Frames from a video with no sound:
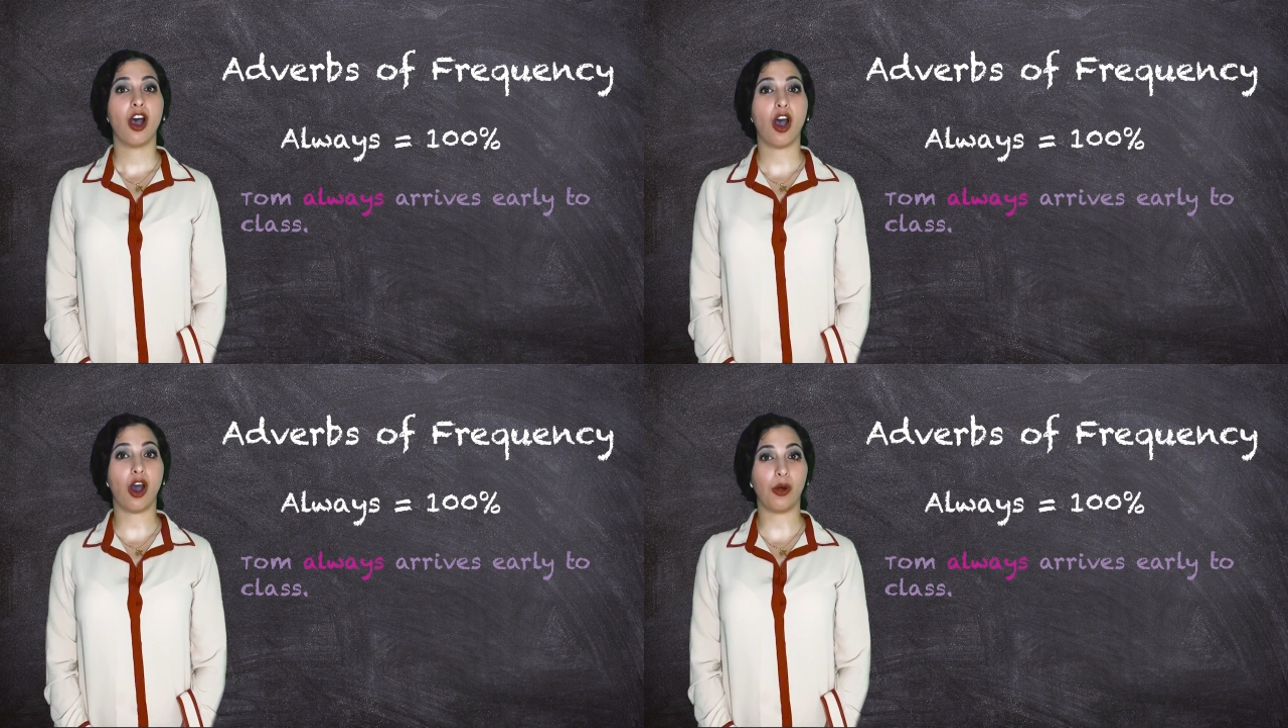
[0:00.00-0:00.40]

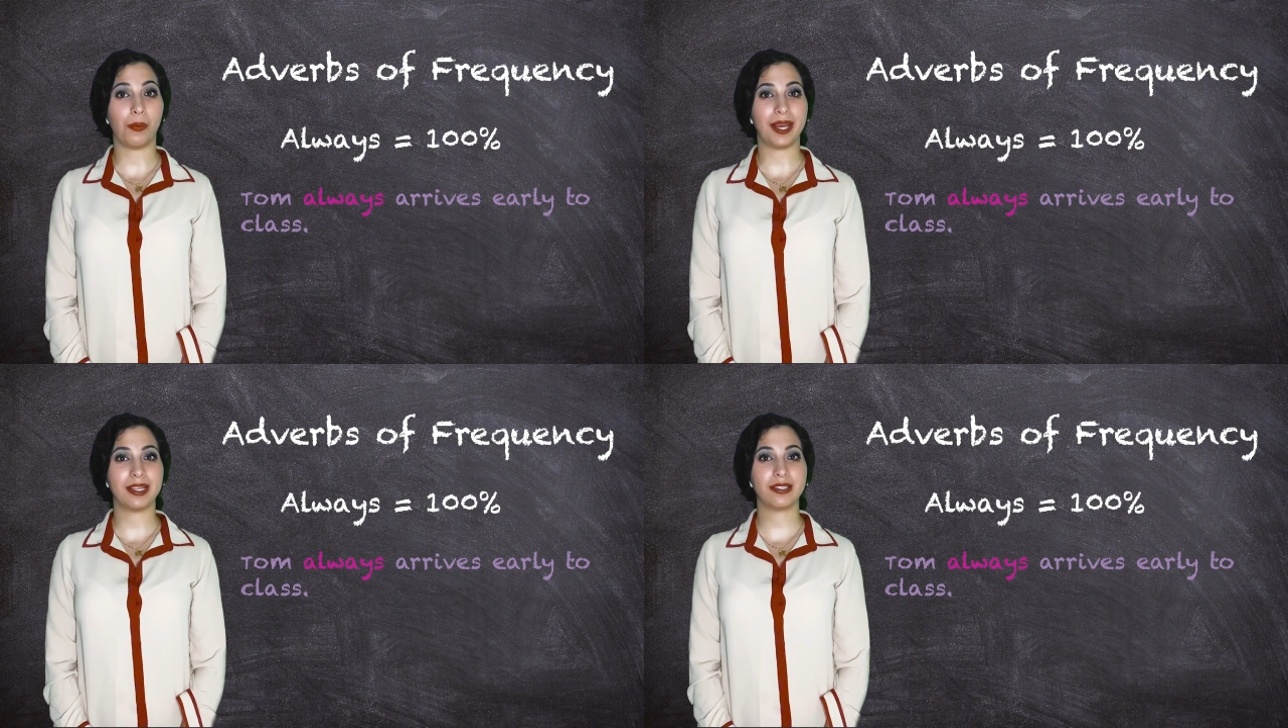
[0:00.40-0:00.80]

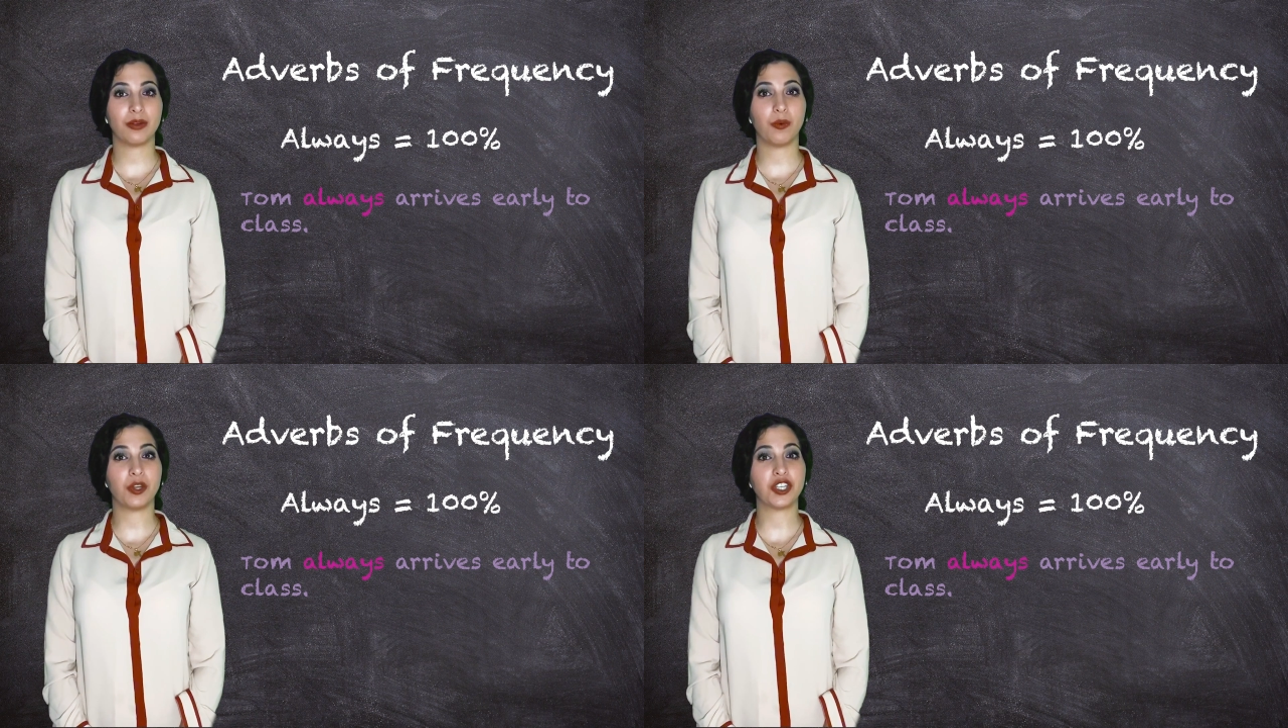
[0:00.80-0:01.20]
Always,
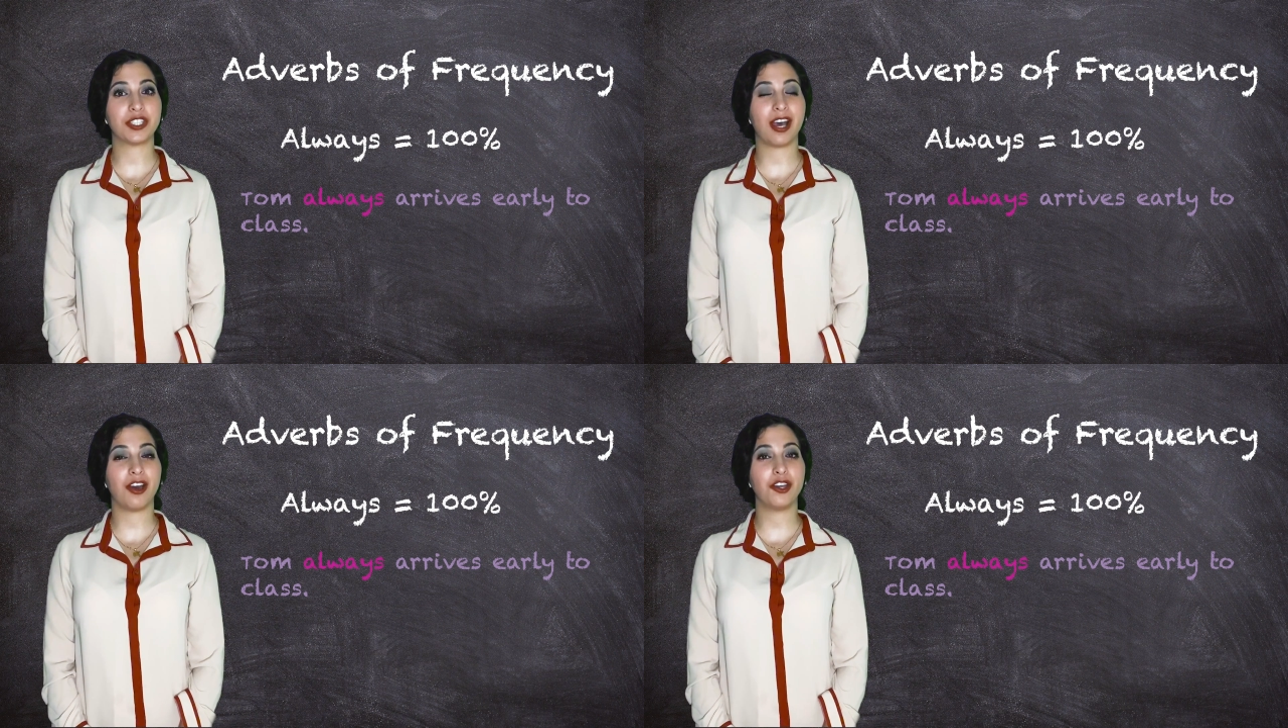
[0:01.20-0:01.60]
which
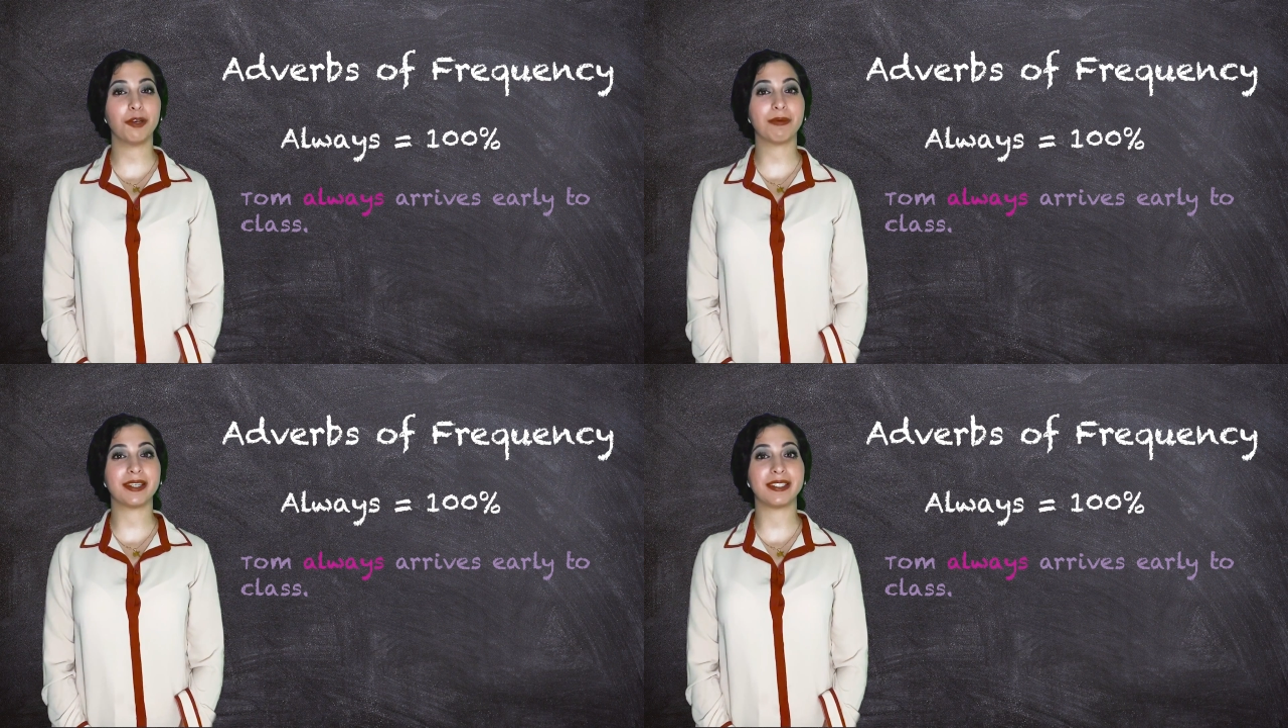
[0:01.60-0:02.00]
is
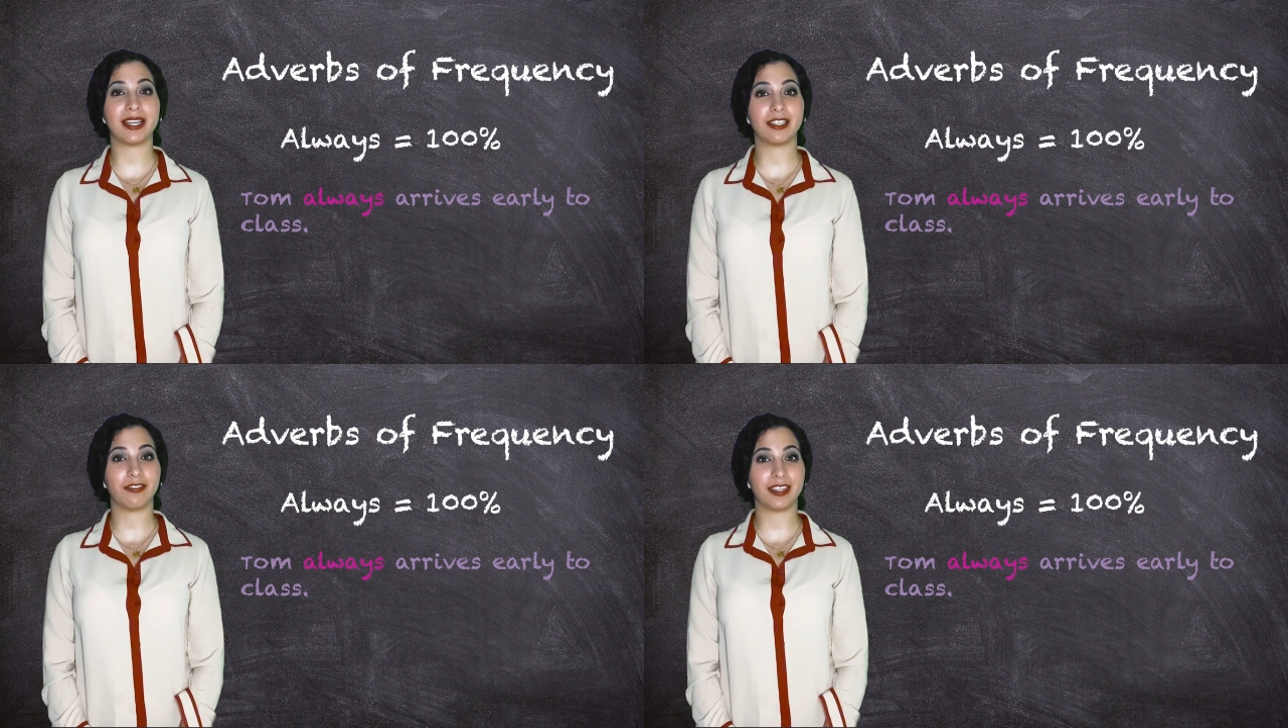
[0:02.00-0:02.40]

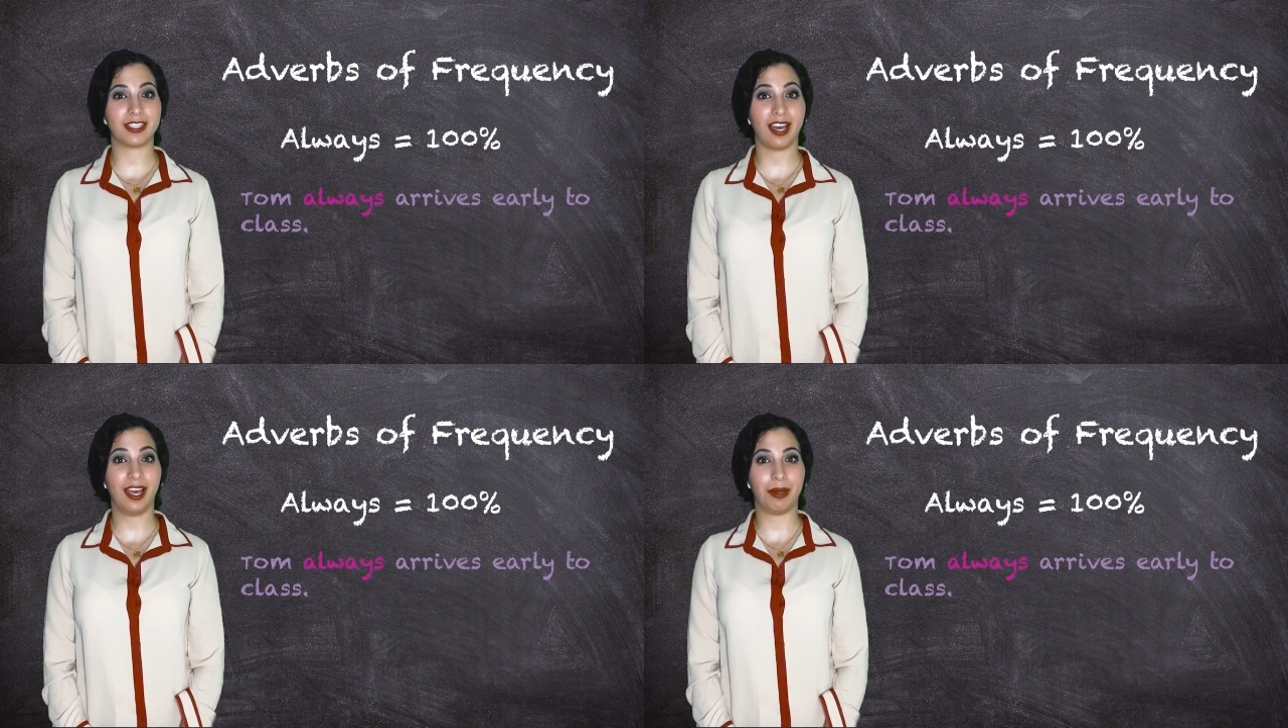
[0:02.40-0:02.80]
100% of the
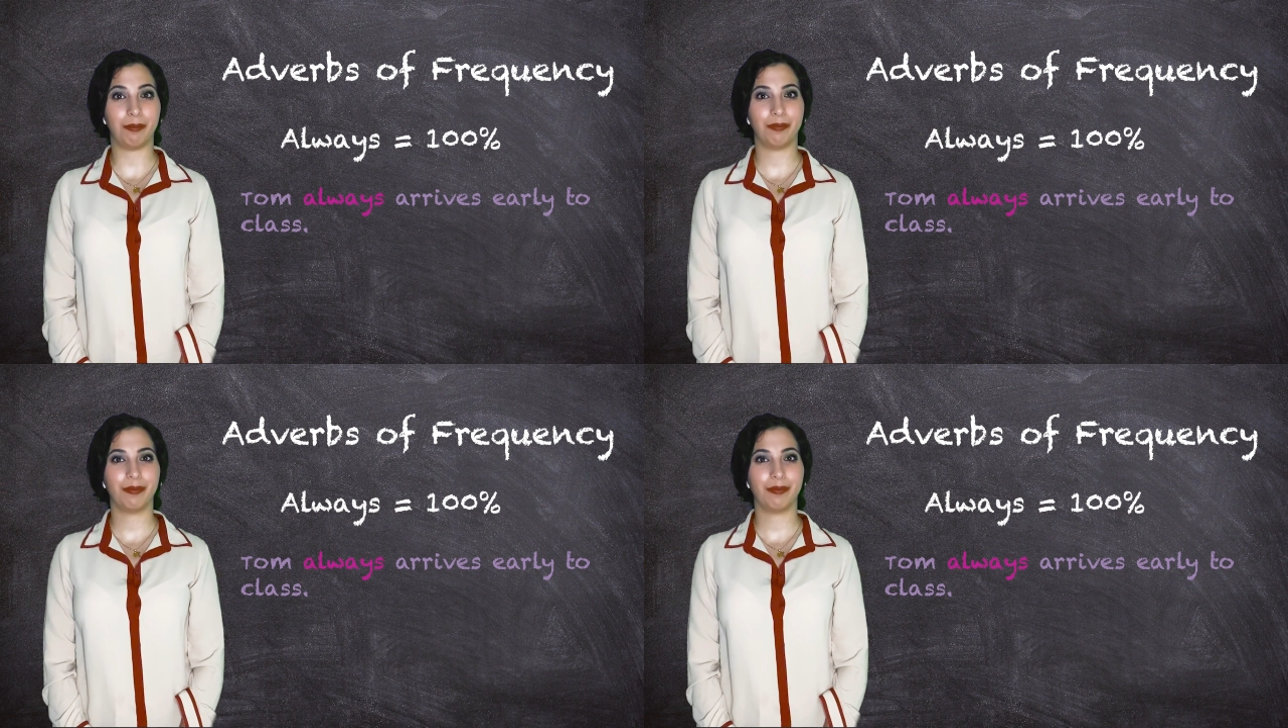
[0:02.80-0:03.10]
time.